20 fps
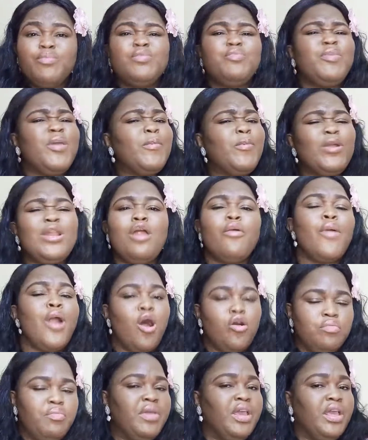people
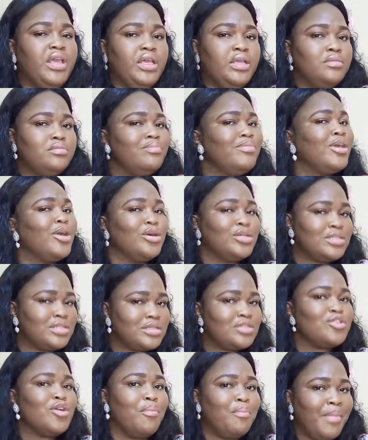around me, because
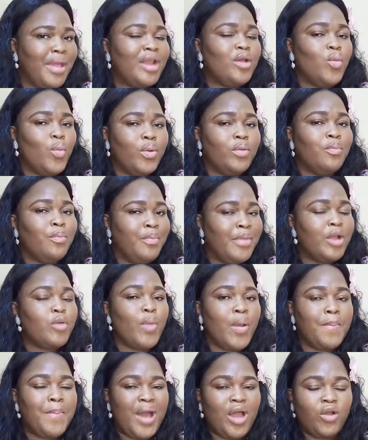some men
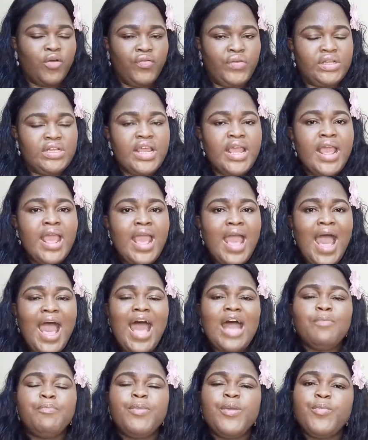were part of it. I
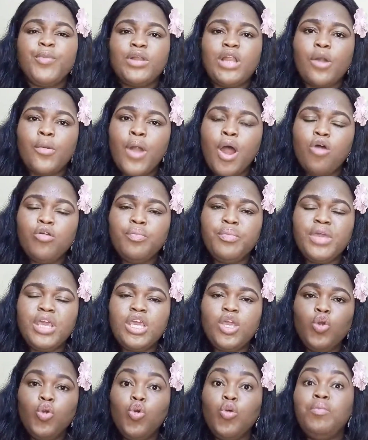had people around
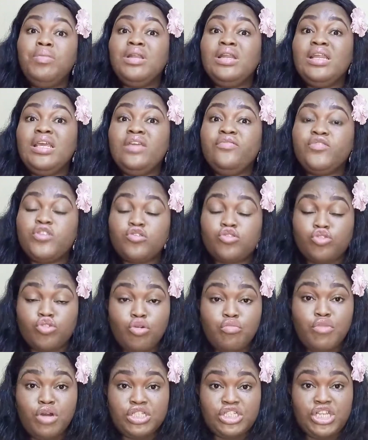me who believed
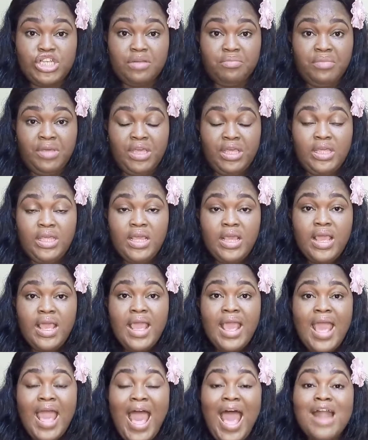so much in me,
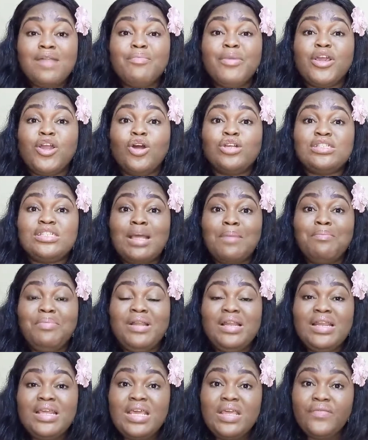and because they
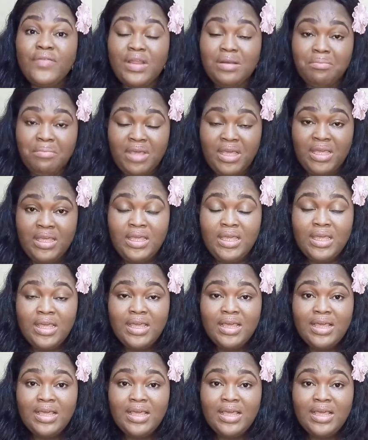believe in me,